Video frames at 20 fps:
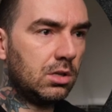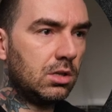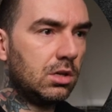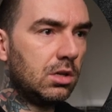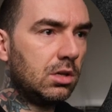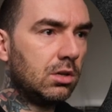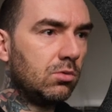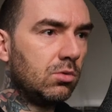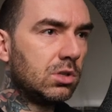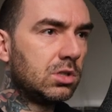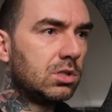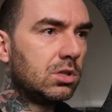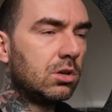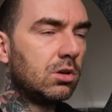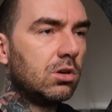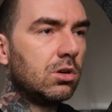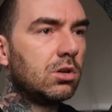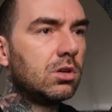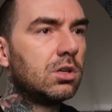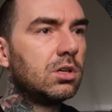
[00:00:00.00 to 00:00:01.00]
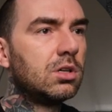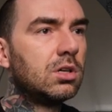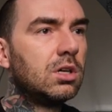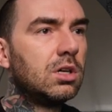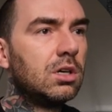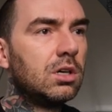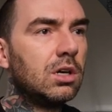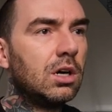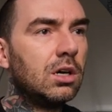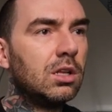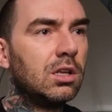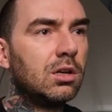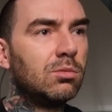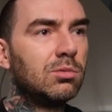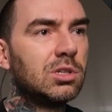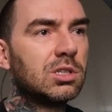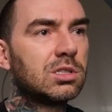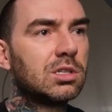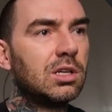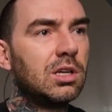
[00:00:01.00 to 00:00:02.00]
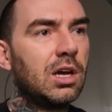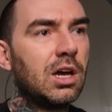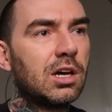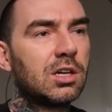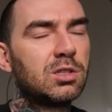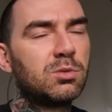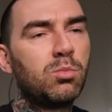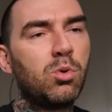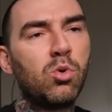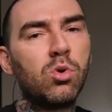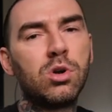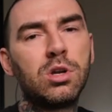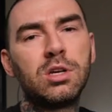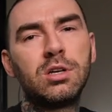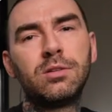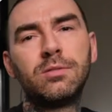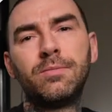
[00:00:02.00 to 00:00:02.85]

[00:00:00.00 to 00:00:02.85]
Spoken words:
hit return, and then I'm just going to export it.